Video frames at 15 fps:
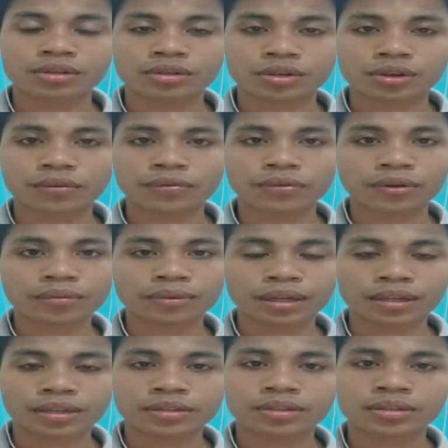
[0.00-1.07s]
short form
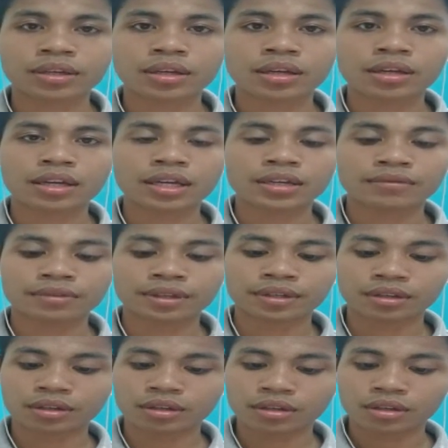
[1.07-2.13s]
as EV,